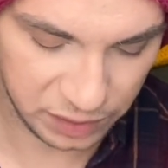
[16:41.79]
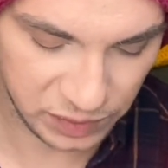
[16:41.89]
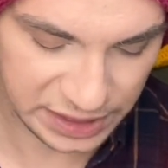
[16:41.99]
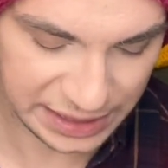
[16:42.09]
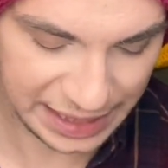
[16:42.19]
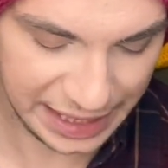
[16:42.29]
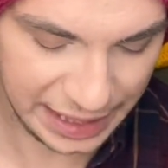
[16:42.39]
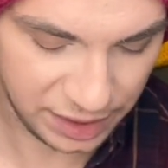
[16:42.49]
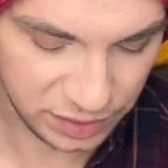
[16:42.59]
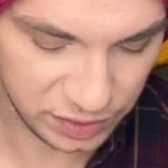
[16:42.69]
which is
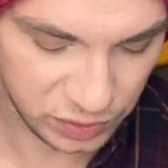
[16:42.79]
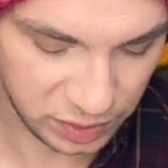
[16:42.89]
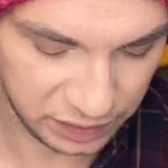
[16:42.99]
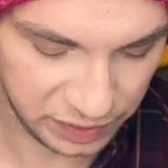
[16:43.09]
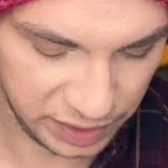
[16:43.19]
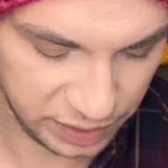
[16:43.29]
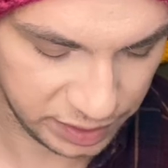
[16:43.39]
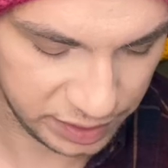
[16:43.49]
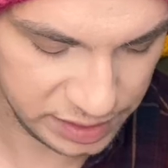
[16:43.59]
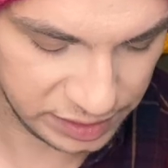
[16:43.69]
812
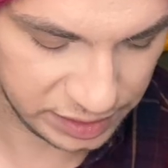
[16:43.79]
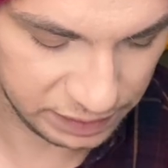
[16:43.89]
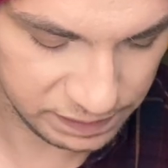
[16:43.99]
yards.